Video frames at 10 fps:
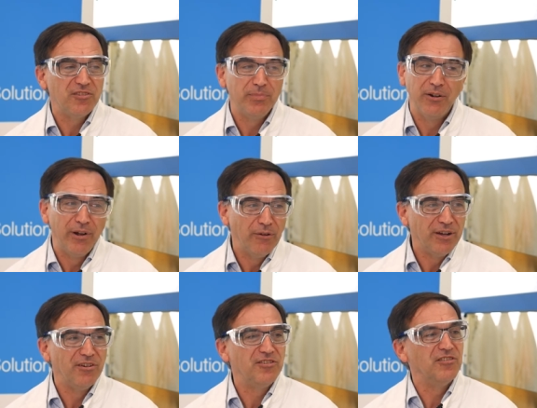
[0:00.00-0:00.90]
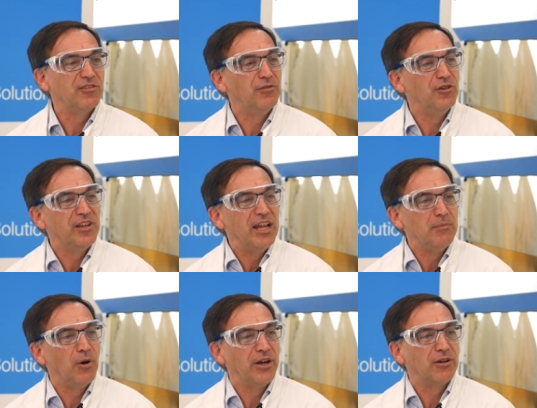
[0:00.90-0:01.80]
It's been around ever since the first
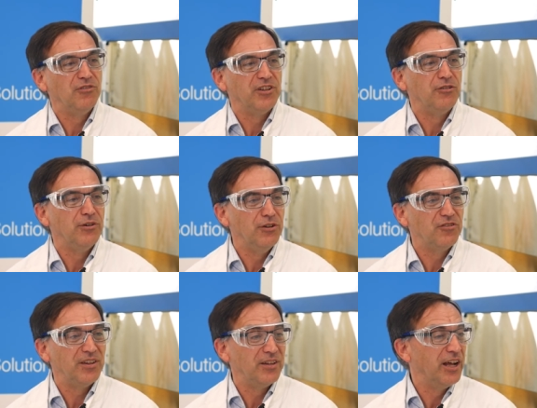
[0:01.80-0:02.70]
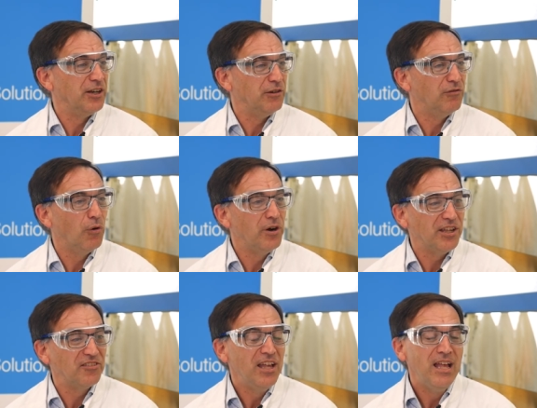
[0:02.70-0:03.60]
antibiotic was introduced in the
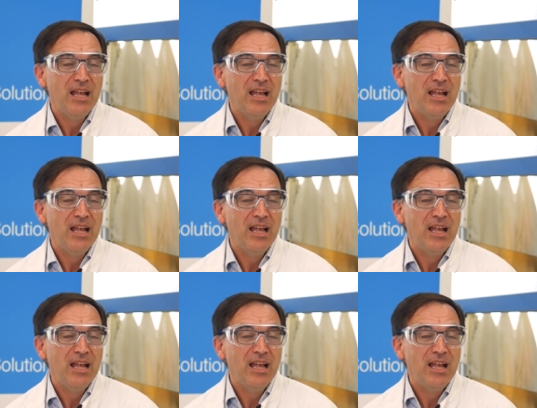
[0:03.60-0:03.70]
1940s.